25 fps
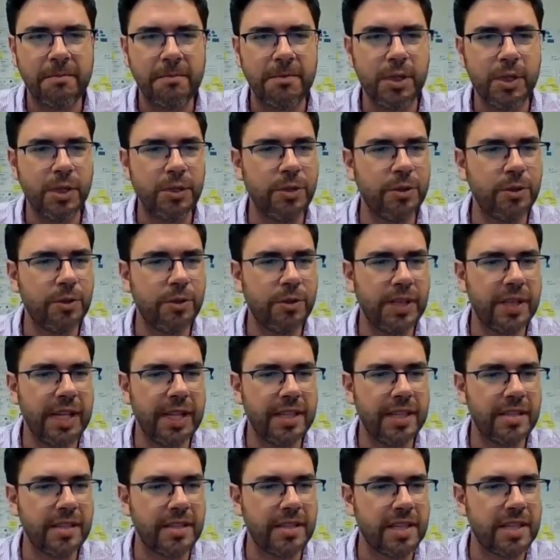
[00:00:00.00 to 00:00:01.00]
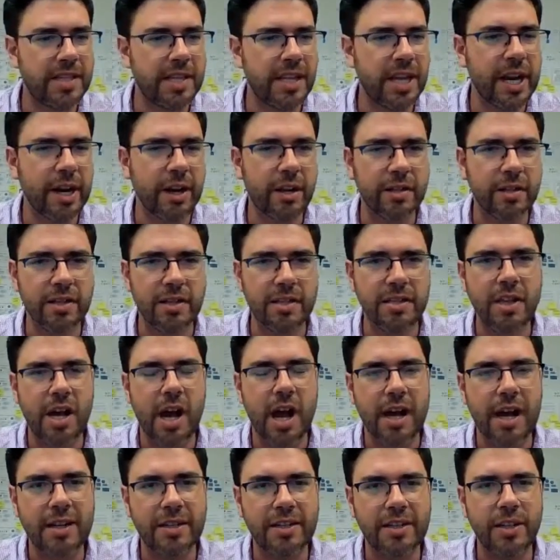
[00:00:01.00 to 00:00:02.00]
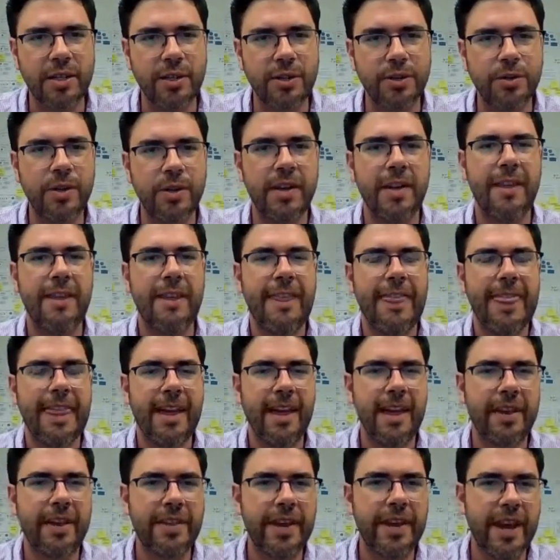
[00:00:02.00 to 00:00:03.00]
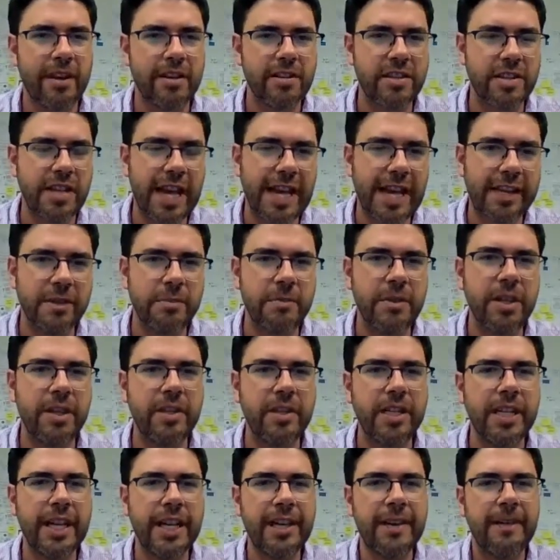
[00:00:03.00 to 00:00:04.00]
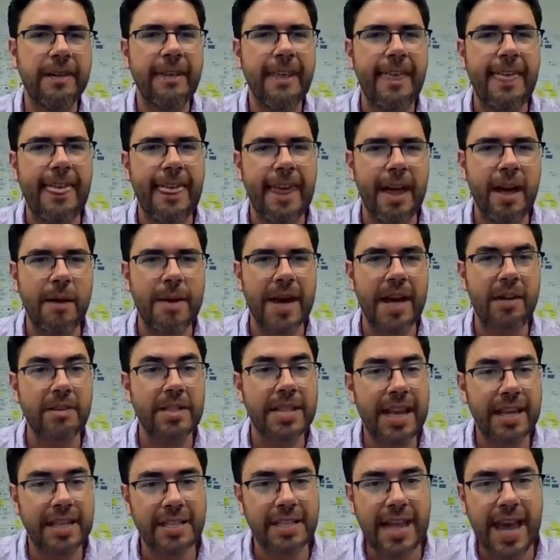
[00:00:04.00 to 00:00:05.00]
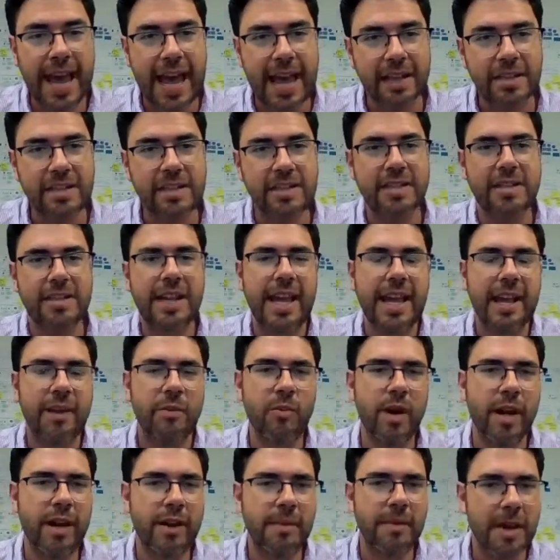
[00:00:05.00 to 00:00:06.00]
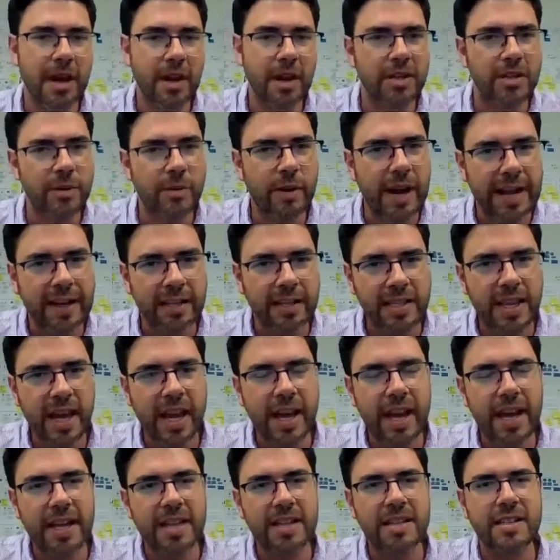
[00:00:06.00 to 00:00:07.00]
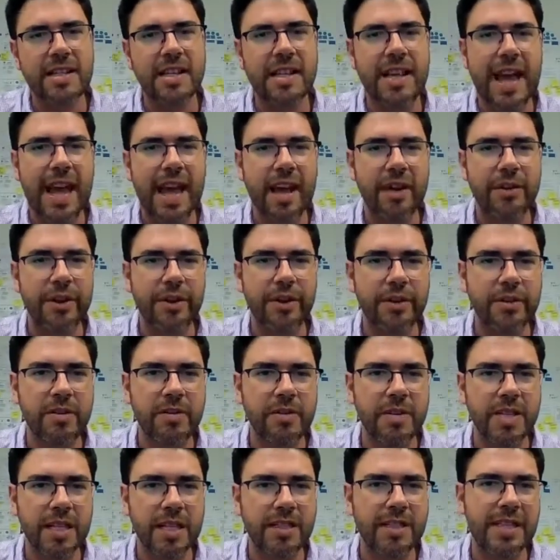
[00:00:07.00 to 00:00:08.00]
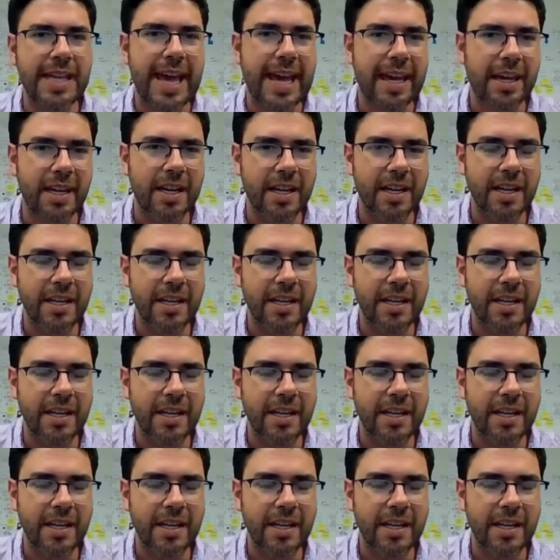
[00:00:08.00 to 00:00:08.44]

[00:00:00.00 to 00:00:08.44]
who is here to talk to the AirStack community about tech stacks and what MeritDirect does and how they're using tech